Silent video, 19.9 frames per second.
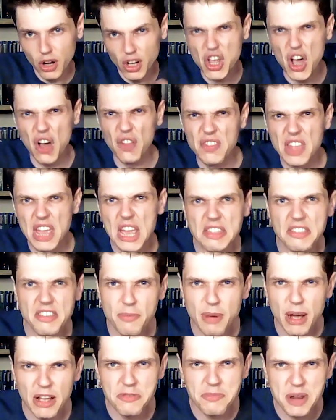
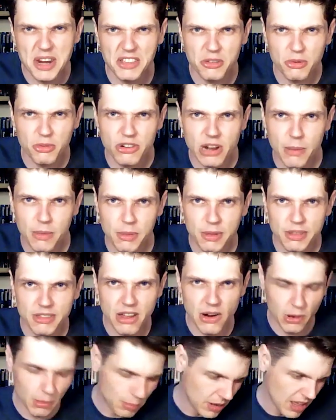dominated by spending so much time on the
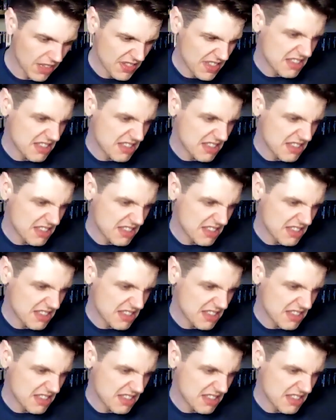material plane.